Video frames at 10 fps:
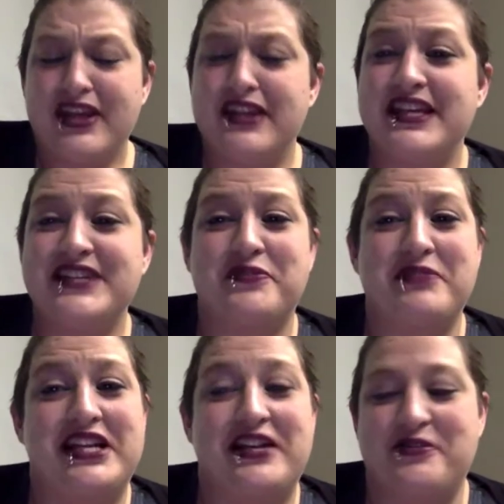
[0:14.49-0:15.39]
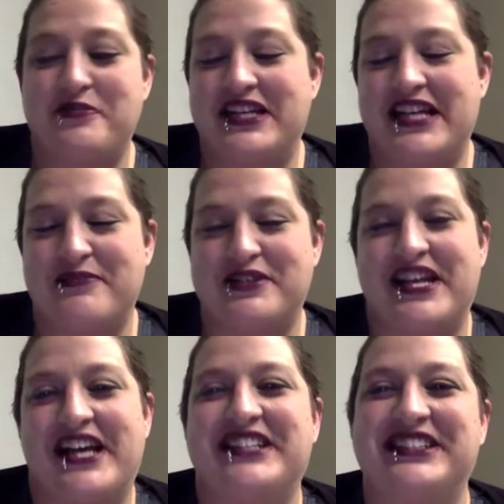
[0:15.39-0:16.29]
Thanks for being here with me today,
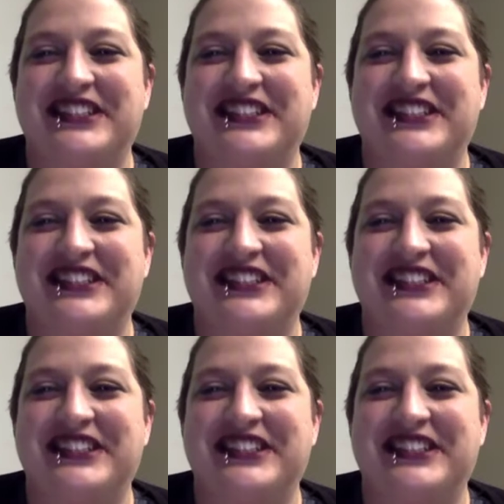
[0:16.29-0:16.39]
Marcel.